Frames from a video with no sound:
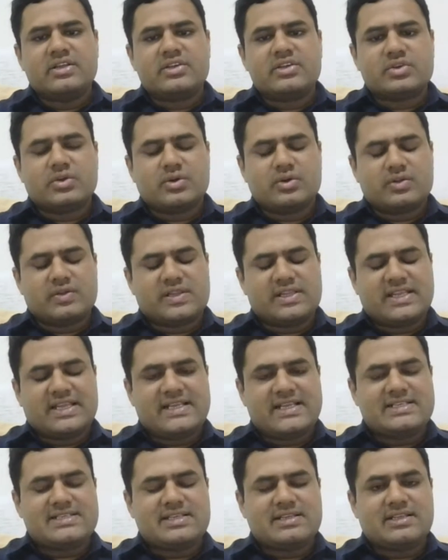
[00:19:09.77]
So
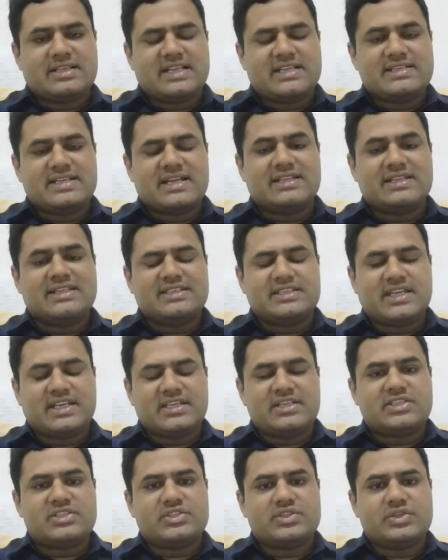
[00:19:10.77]
these are the
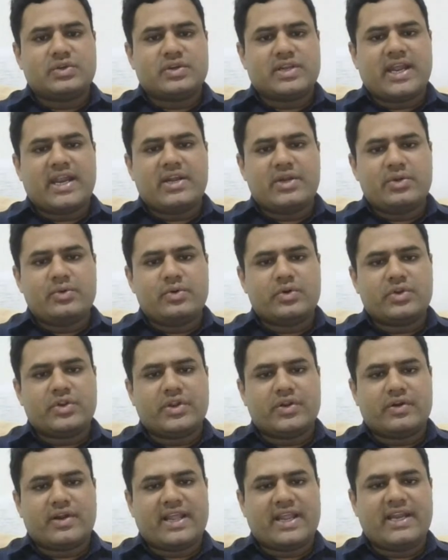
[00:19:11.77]
changes you can do to
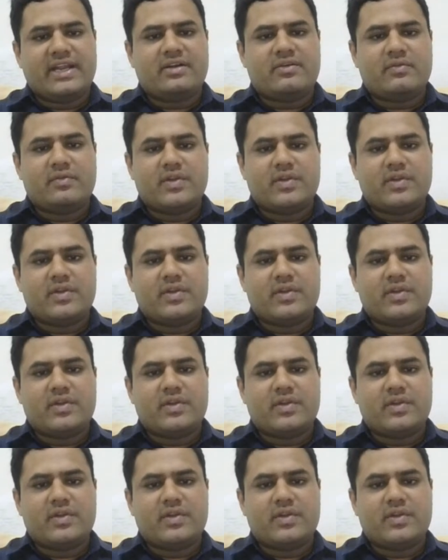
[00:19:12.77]
your diet,